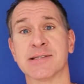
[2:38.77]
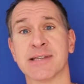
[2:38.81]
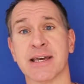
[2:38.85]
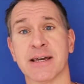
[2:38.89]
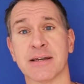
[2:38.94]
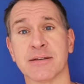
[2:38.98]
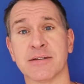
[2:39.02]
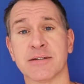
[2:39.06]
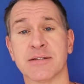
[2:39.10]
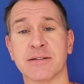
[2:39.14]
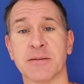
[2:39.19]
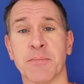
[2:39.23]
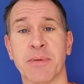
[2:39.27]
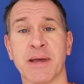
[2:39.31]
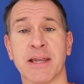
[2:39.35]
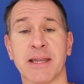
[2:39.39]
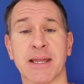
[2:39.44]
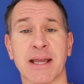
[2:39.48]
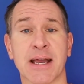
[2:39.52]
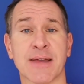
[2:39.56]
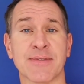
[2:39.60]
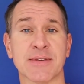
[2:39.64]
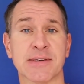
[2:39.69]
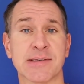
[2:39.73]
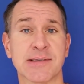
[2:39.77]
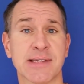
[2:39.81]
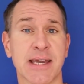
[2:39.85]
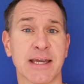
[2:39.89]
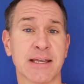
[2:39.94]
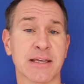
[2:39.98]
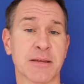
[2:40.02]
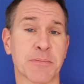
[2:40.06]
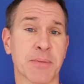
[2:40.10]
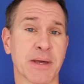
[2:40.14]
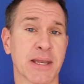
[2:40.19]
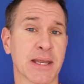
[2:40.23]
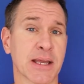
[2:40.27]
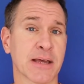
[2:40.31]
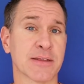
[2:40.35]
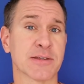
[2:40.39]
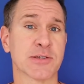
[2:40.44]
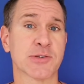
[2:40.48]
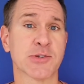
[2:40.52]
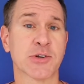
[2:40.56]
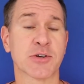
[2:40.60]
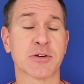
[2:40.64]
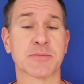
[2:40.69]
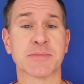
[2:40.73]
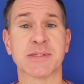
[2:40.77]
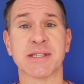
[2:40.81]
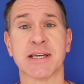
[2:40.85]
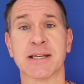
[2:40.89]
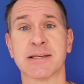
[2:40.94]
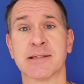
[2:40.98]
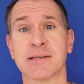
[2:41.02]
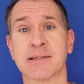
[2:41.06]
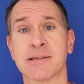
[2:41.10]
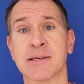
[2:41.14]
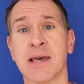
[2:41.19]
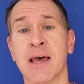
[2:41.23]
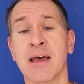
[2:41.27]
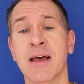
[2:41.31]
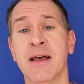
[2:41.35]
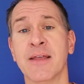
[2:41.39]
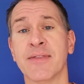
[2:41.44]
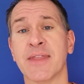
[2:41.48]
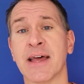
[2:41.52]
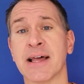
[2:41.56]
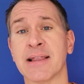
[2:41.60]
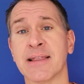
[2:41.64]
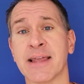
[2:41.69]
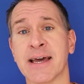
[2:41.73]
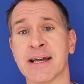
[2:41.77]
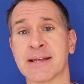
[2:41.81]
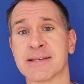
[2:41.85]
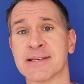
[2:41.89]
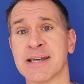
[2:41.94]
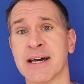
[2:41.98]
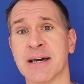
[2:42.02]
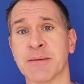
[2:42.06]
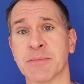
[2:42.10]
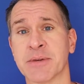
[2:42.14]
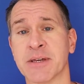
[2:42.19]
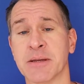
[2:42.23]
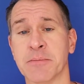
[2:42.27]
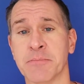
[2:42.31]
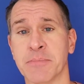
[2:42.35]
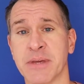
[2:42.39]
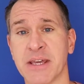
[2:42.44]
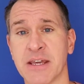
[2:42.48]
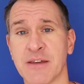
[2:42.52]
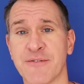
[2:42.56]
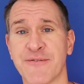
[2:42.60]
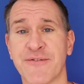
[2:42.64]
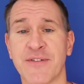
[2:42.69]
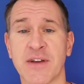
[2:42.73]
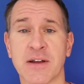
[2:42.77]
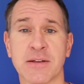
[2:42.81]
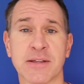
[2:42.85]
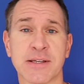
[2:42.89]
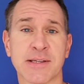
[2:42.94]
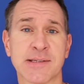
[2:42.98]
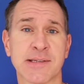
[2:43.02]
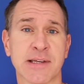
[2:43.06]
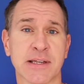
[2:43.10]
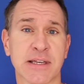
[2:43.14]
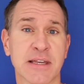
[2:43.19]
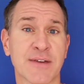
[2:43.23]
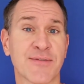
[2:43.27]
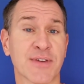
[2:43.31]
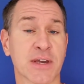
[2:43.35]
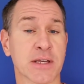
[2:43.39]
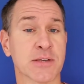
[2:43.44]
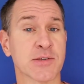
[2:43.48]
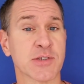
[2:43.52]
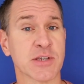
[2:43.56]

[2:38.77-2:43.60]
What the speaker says: And depending on the state and depending on the circumstances, that lag time can be fairly significant.